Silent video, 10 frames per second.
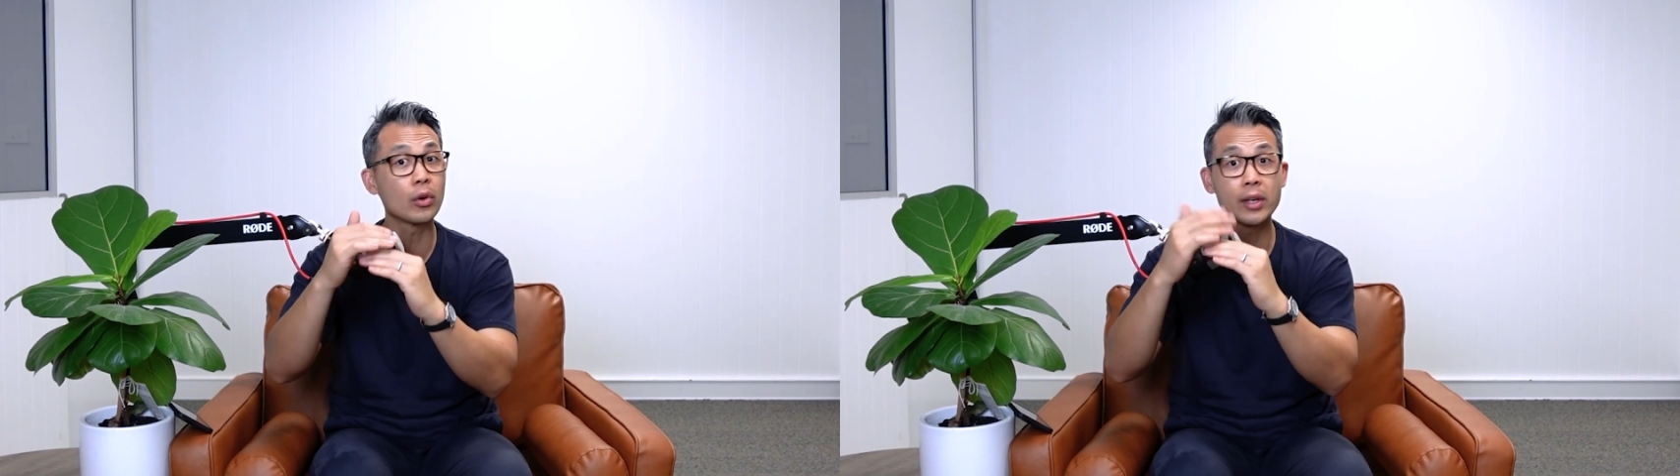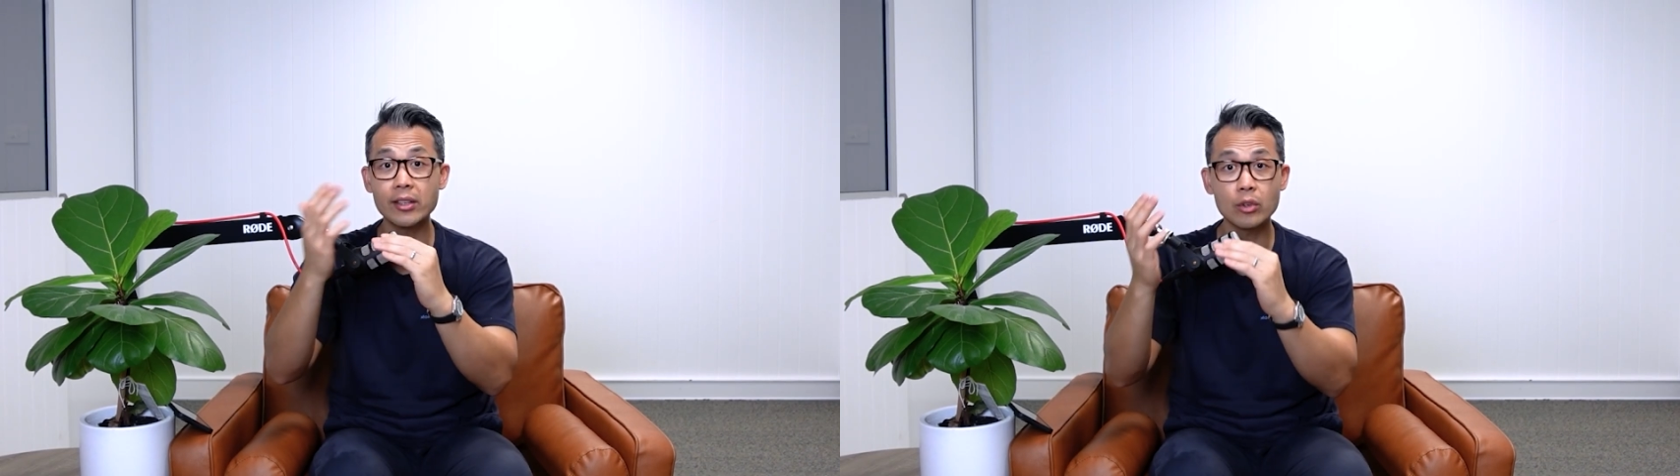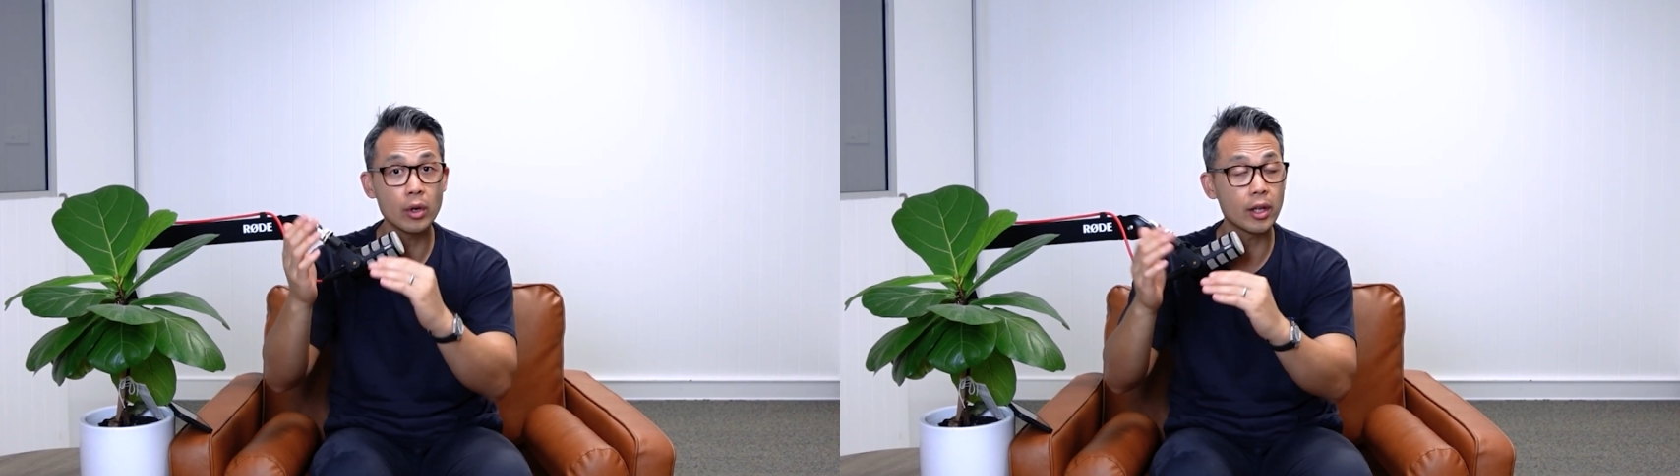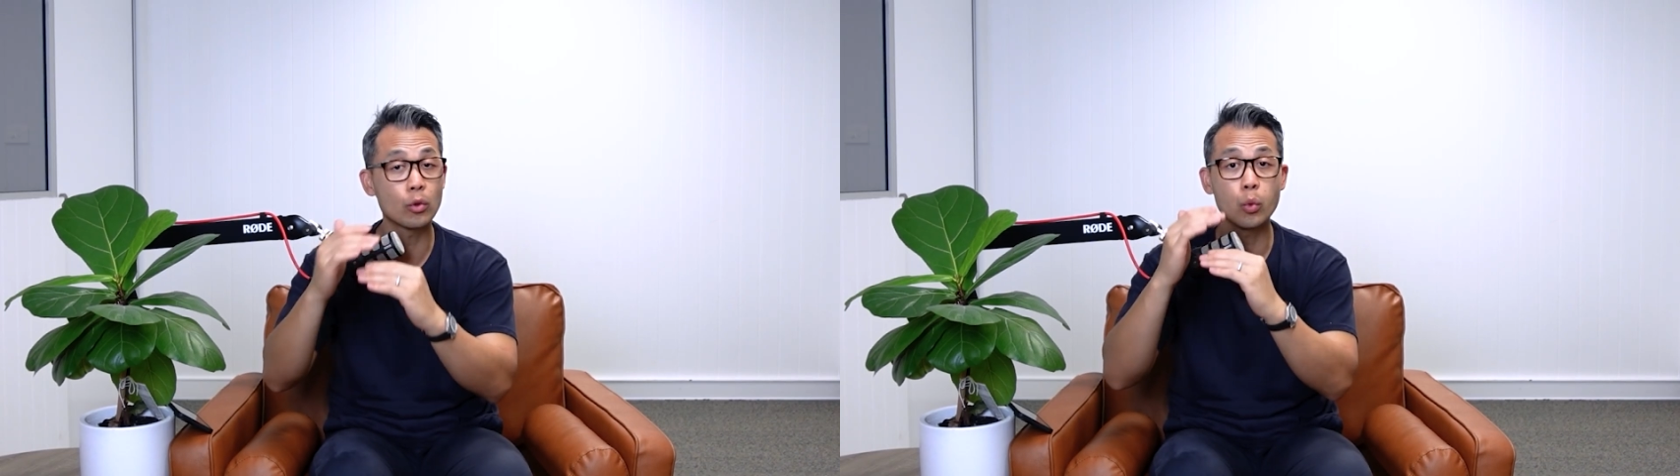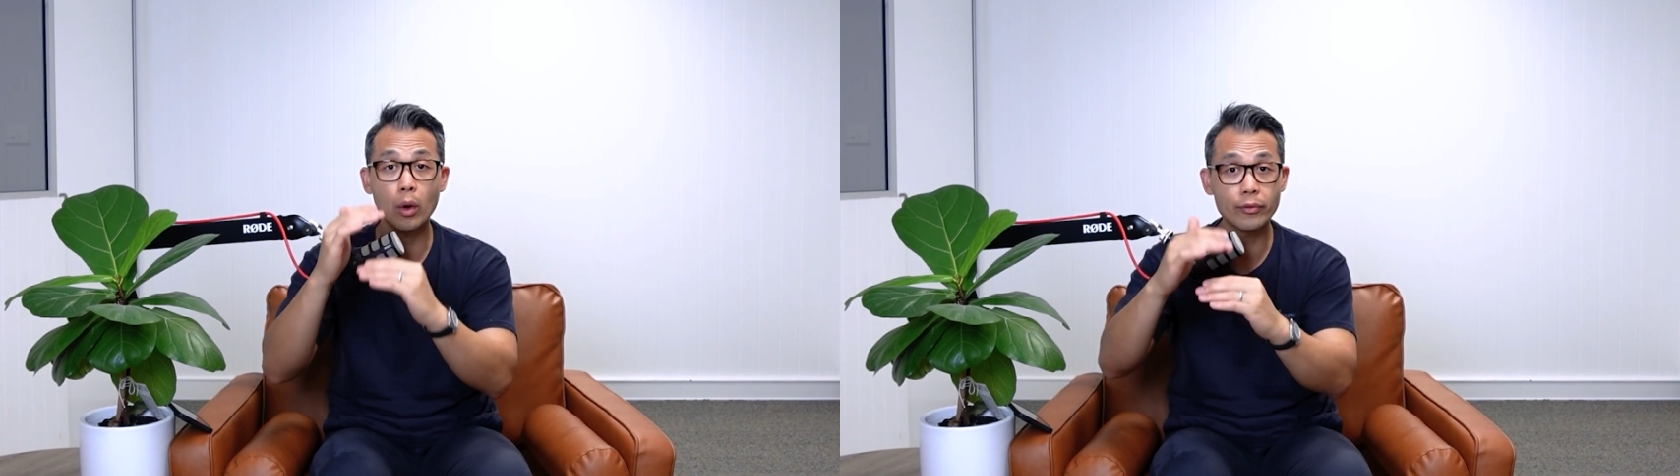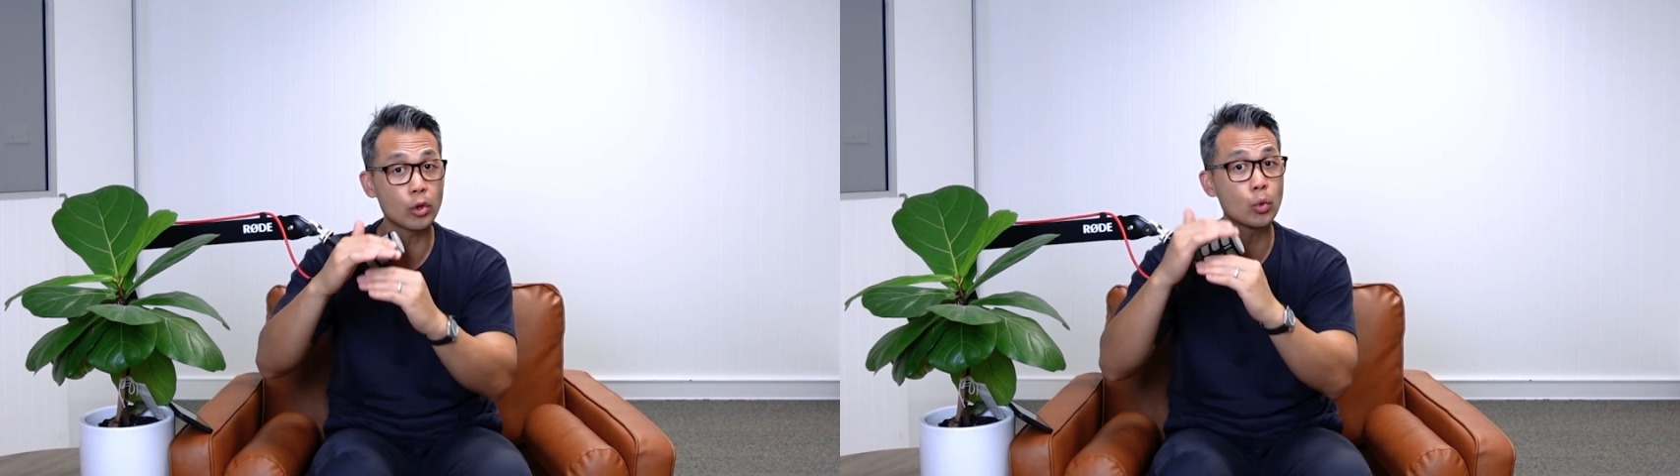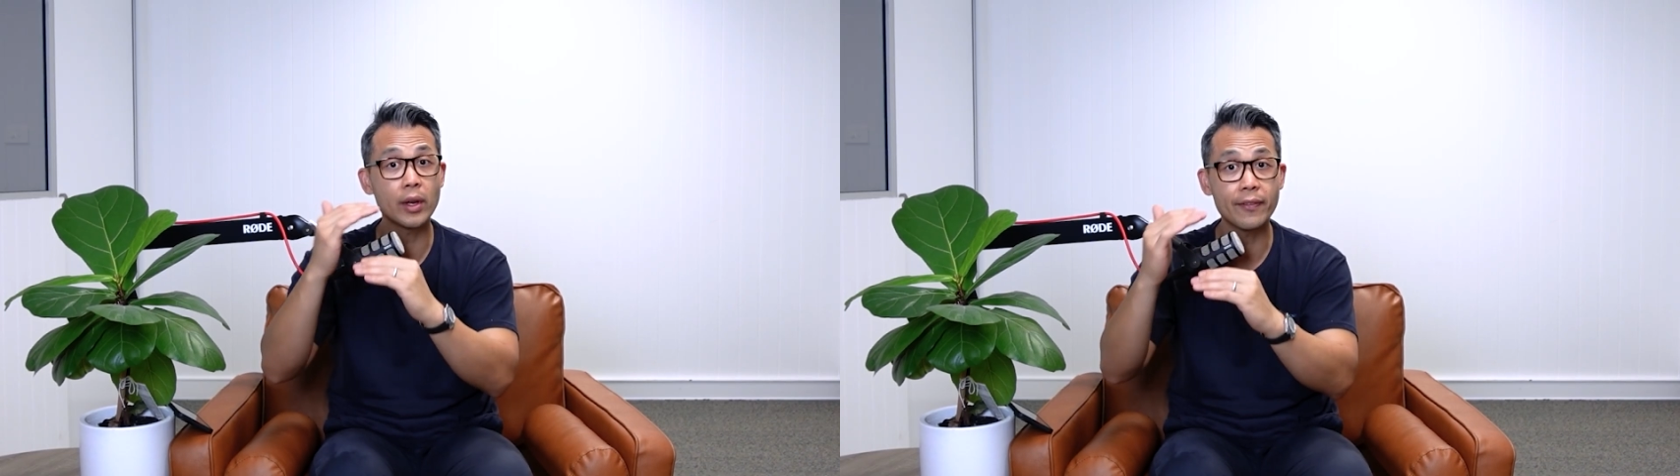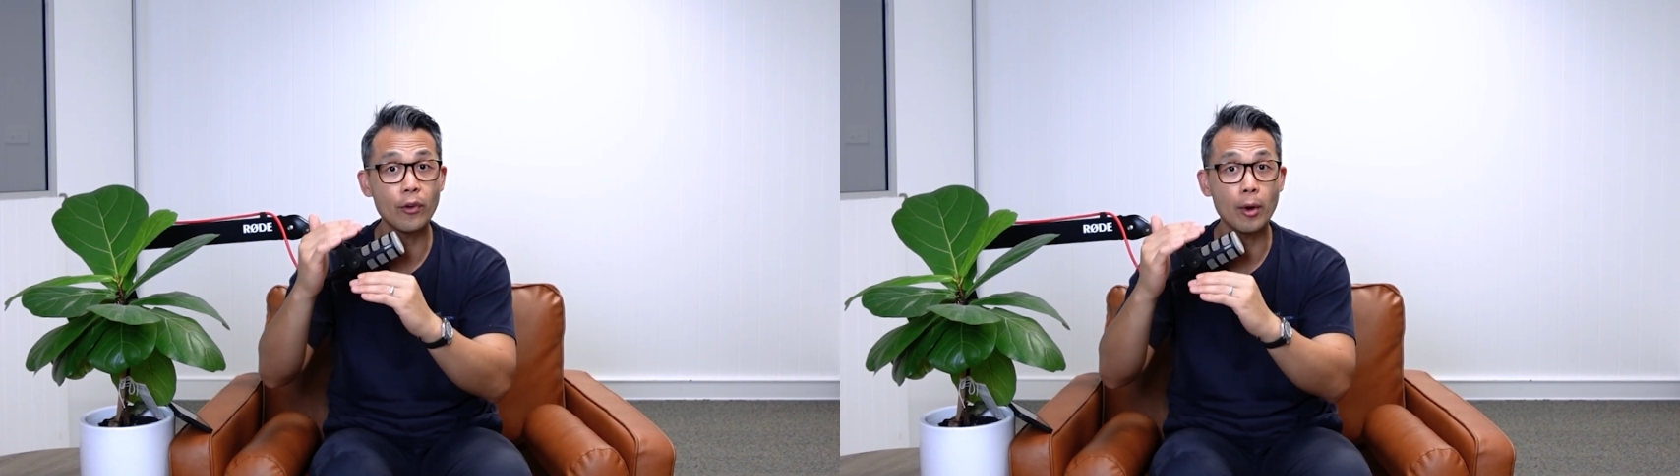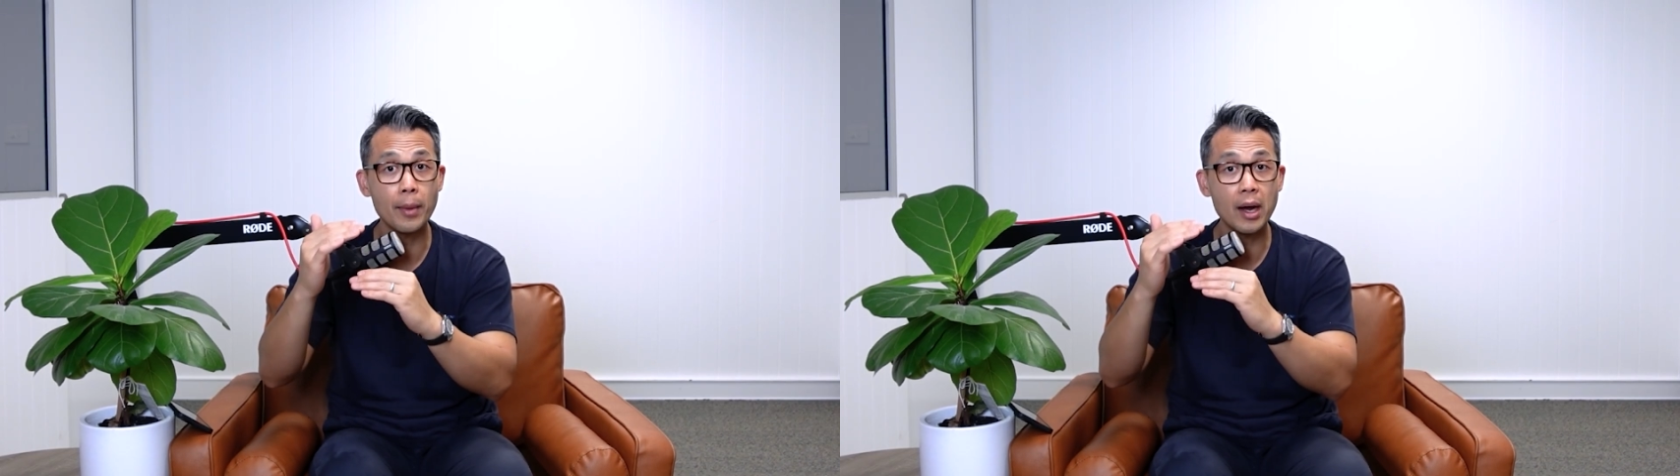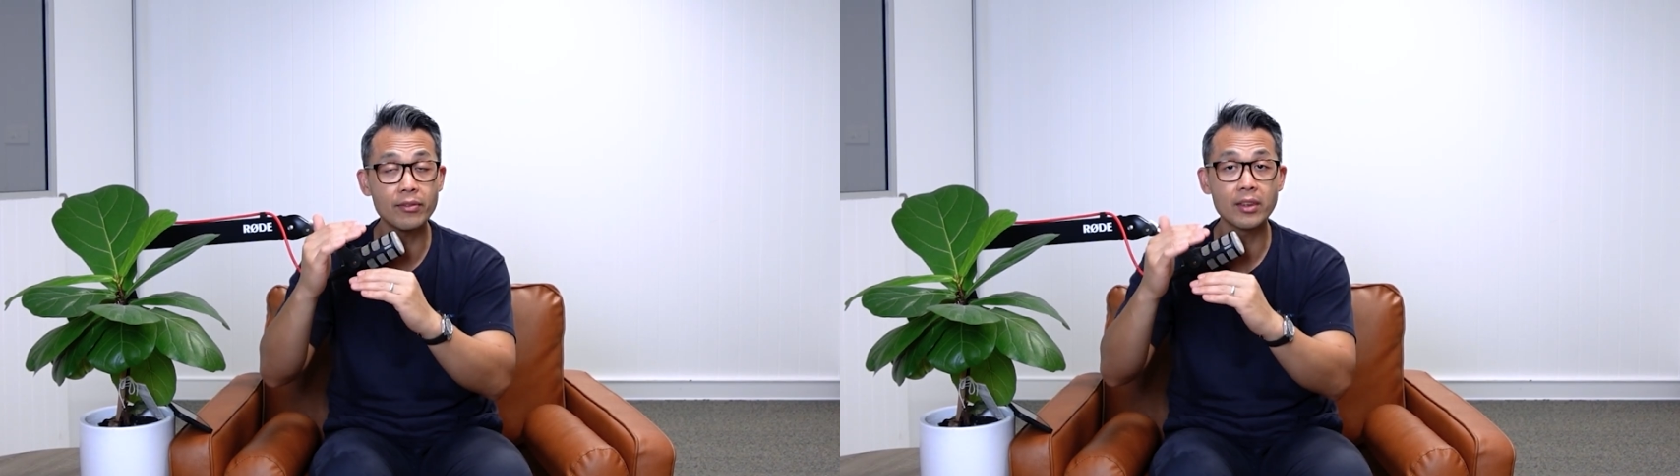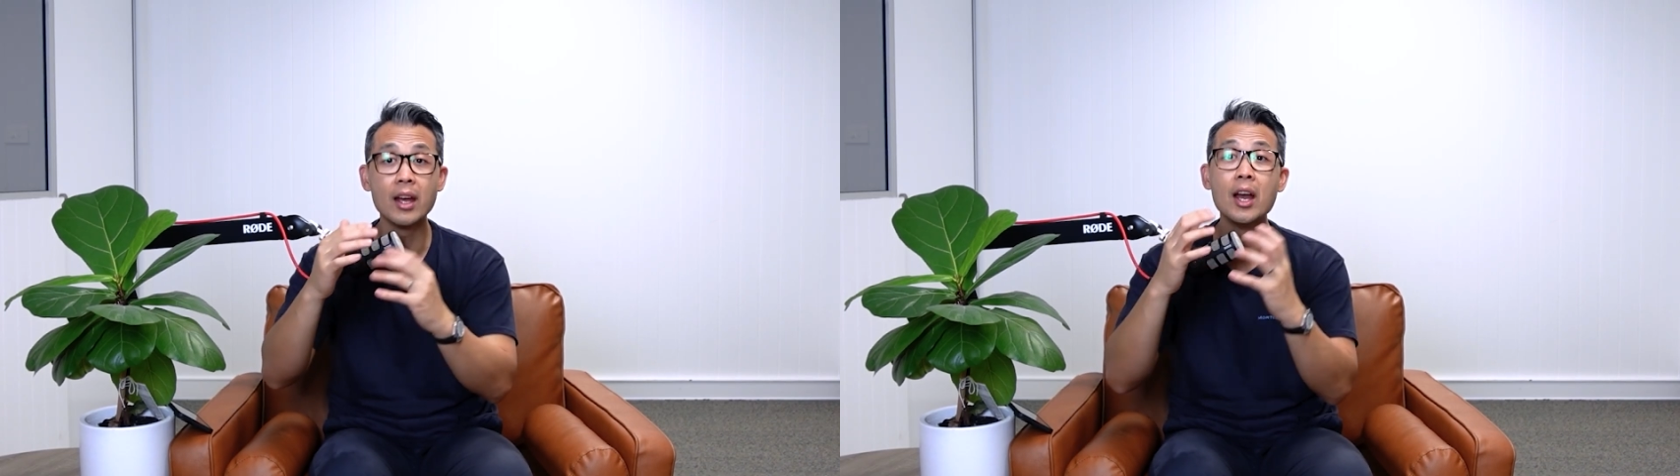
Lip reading: let's call it 12 to 24 months,